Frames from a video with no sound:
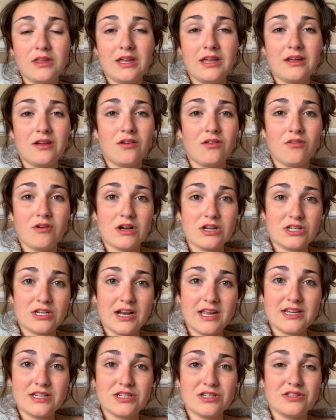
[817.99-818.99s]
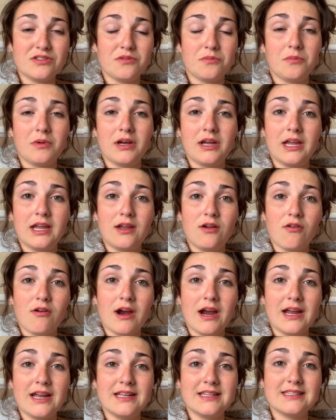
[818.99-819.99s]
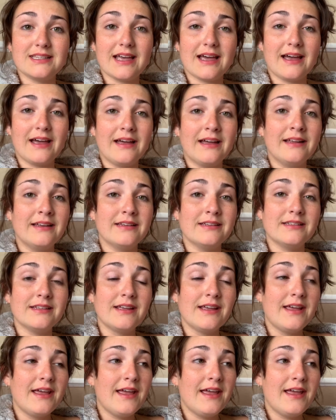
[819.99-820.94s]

the congratulations on my grades, and